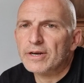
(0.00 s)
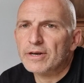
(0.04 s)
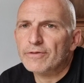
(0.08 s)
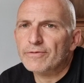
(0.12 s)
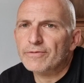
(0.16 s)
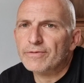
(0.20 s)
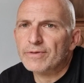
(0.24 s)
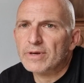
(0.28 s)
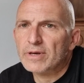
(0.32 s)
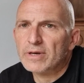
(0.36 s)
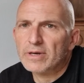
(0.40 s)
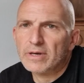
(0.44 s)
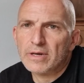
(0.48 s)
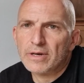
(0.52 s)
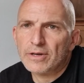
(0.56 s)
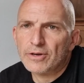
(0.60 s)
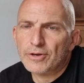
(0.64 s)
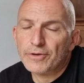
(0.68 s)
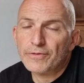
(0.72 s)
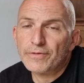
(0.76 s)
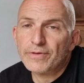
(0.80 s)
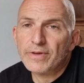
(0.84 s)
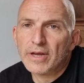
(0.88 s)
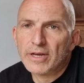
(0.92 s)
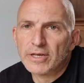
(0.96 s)
a
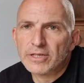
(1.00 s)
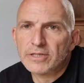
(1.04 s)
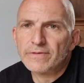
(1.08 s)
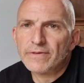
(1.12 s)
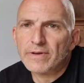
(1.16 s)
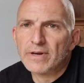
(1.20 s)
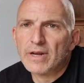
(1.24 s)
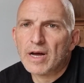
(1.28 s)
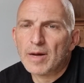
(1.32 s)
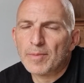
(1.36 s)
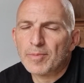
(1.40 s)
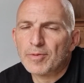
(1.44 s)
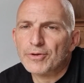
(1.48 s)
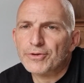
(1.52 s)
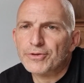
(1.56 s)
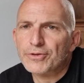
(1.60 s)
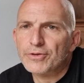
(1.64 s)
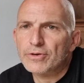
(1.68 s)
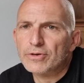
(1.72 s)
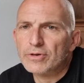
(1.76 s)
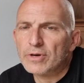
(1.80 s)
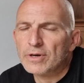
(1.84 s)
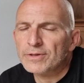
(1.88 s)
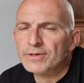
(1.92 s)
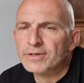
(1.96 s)
notification when I upload
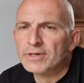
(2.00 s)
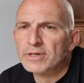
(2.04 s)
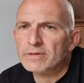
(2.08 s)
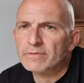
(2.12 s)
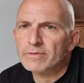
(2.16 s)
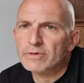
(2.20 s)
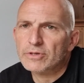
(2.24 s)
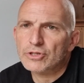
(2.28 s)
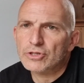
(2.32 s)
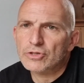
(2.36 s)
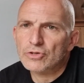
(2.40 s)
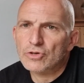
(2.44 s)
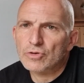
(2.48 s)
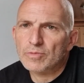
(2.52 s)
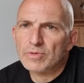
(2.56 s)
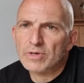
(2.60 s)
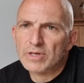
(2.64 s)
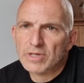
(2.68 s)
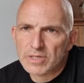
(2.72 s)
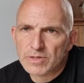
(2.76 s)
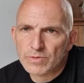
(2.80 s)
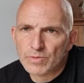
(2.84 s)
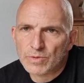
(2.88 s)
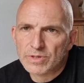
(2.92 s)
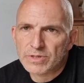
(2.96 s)
new content, which
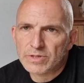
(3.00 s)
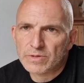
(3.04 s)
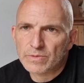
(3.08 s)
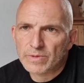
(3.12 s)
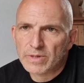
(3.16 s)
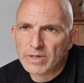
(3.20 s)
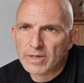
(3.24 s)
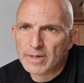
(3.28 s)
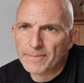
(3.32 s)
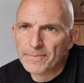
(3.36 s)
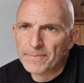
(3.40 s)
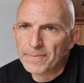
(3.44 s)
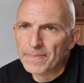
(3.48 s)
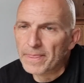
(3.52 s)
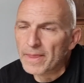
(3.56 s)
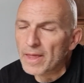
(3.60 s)
normally is once a week.